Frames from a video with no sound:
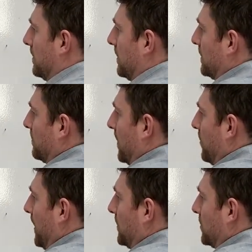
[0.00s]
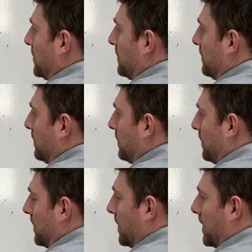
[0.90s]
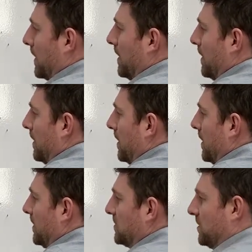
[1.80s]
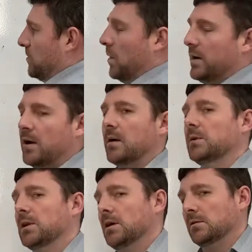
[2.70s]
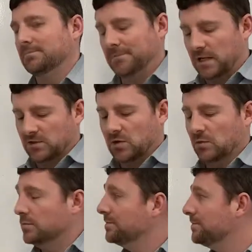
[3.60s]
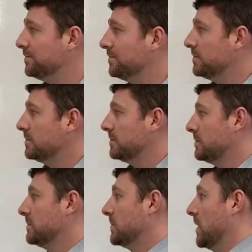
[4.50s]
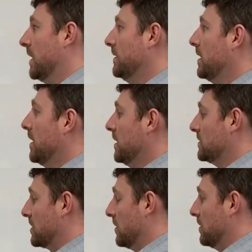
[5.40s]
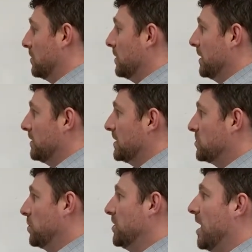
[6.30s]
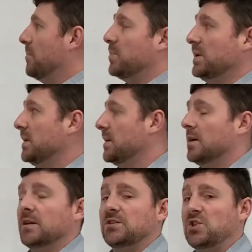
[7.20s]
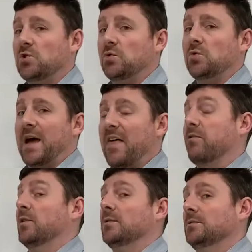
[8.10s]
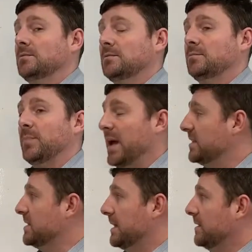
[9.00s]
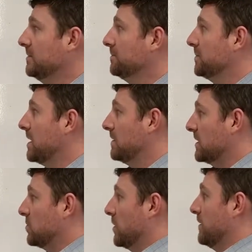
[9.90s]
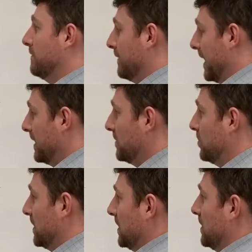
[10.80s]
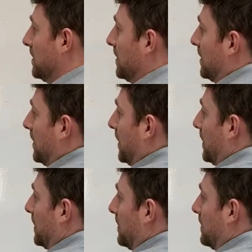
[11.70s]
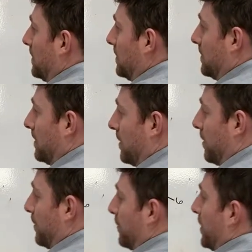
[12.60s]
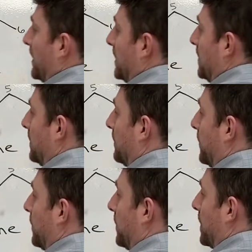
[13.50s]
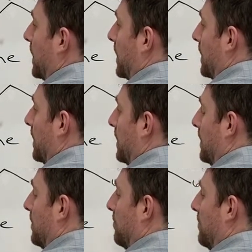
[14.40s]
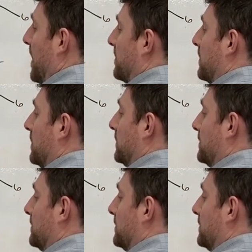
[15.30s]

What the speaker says: is my branch. And it's only 1 carbon long, not 2. Right? So this would not be a 2-ethyl pentane. This would in fact be a 3-methyl